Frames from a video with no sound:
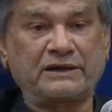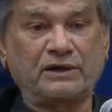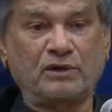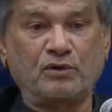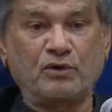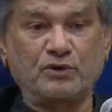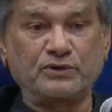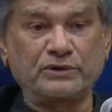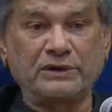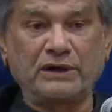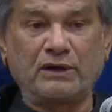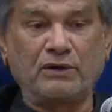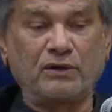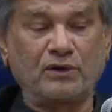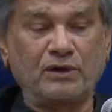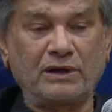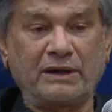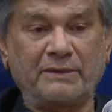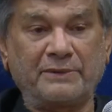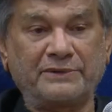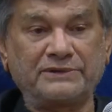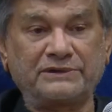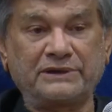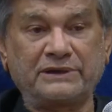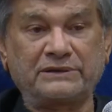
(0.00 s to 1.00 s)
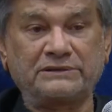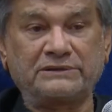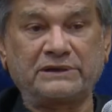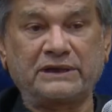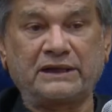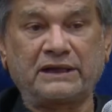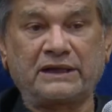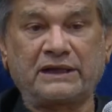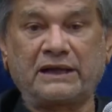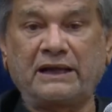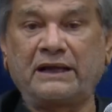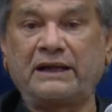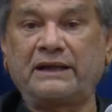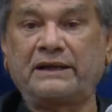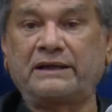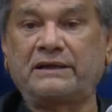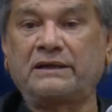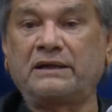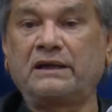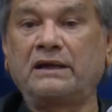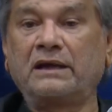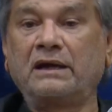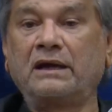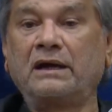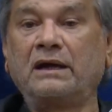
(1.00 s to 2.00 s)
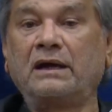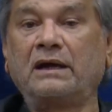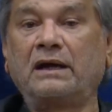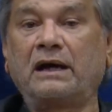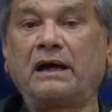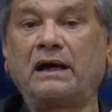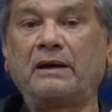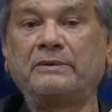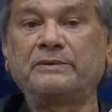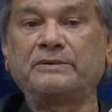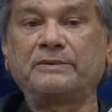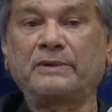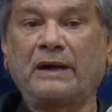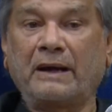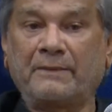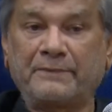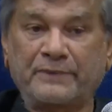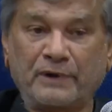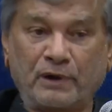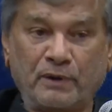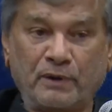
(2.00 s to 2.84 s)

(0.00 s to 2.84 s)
train engines was discussed seriously.